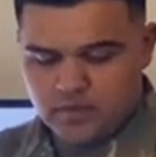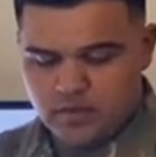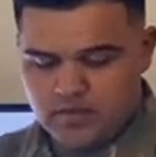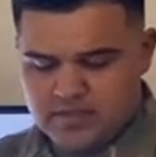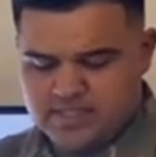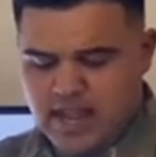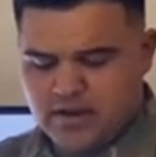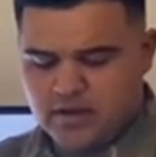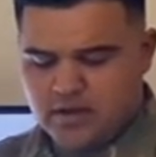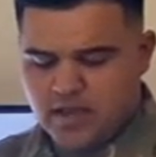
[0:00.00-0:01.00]
The
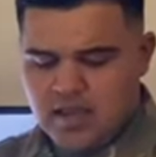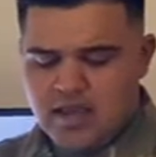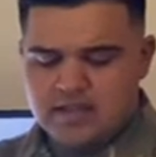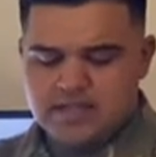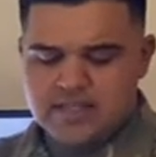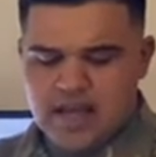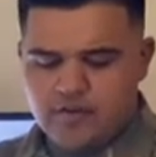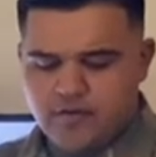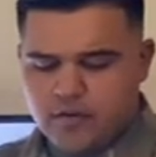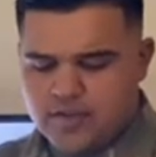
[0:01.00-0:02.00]
standard
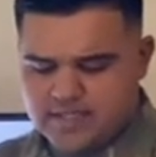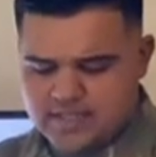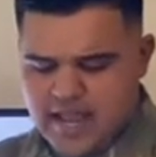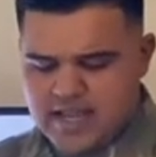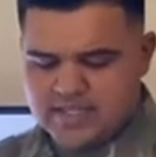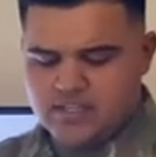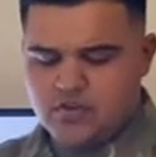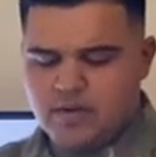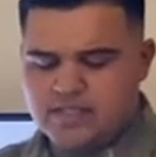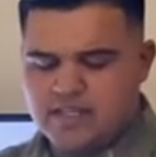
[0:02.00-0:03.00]
for this task is you
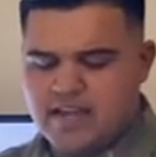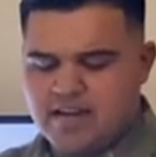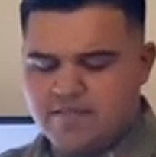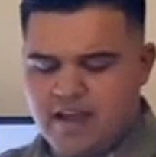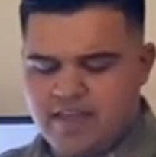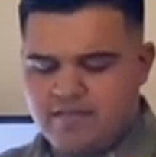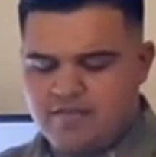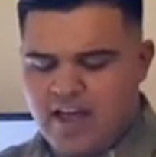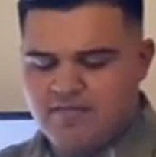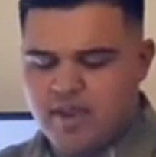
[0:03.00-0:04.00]
must identify the
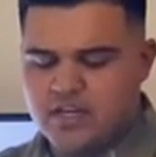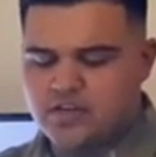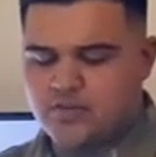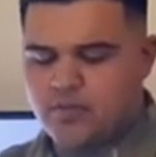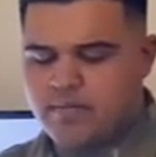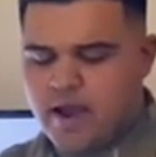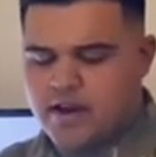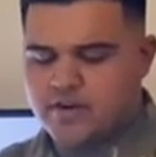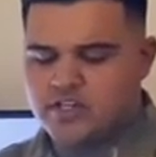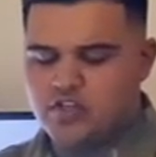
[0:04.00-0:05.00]
5 major, 3
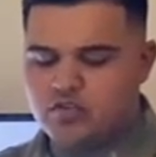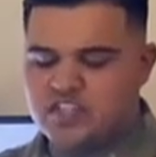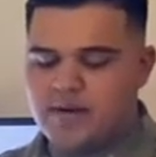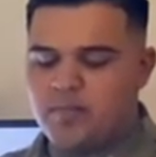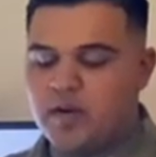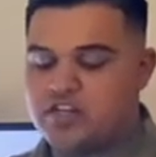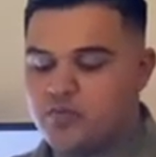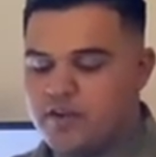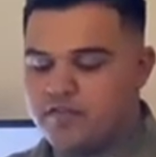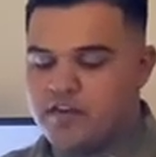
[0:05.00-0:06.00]
minor, and 2 supplementary
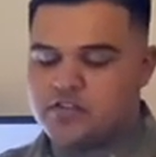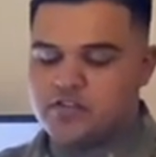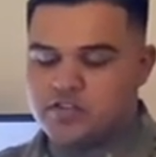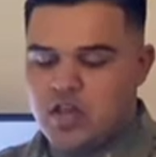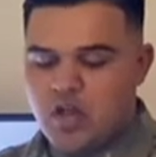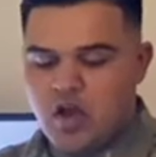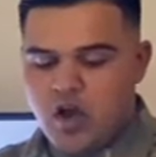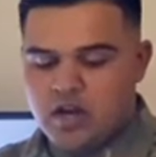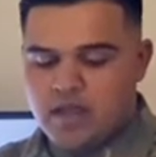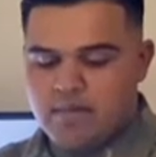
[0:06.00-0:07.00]
terrain features
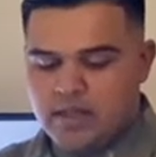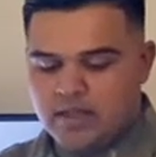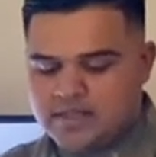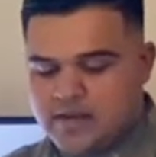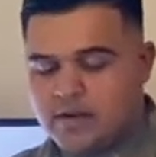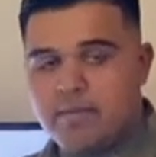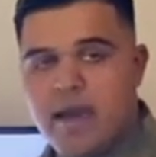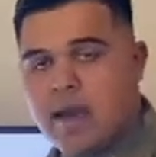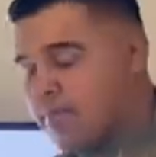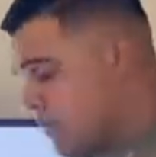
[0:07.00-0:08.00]
on a military map.